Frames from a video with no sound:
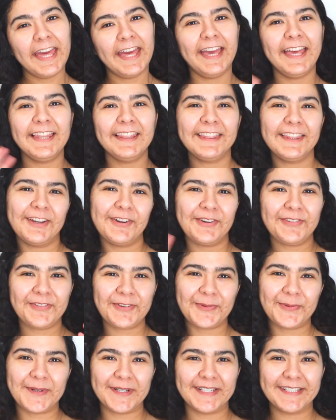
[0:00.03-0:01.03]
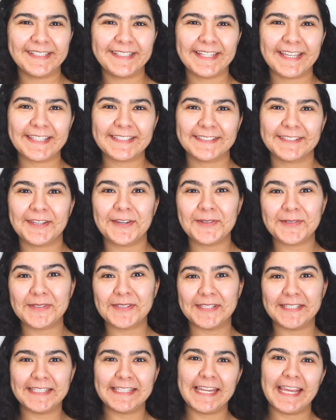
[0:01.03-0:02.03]
Hello everyone! So
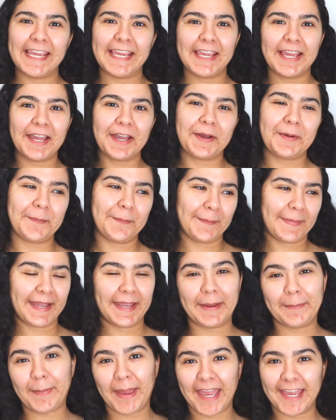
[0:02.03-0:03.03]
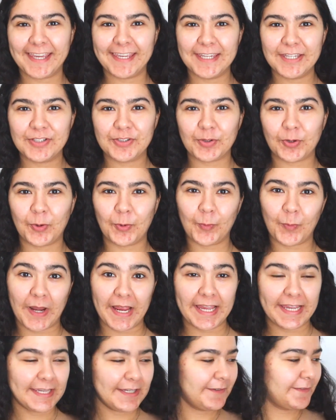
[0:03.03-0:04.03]
today my package
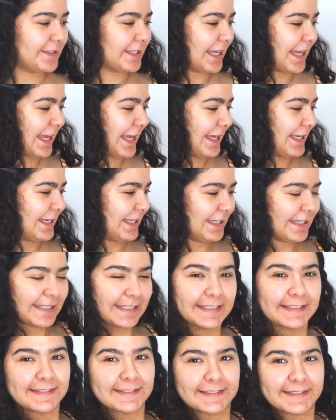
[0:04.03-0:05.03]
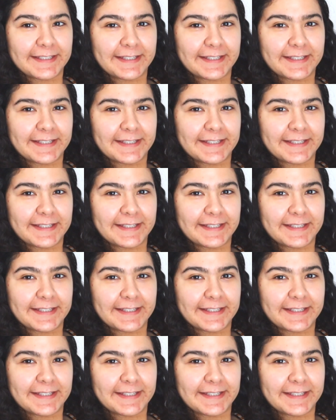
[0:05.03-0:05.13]
arrived and it is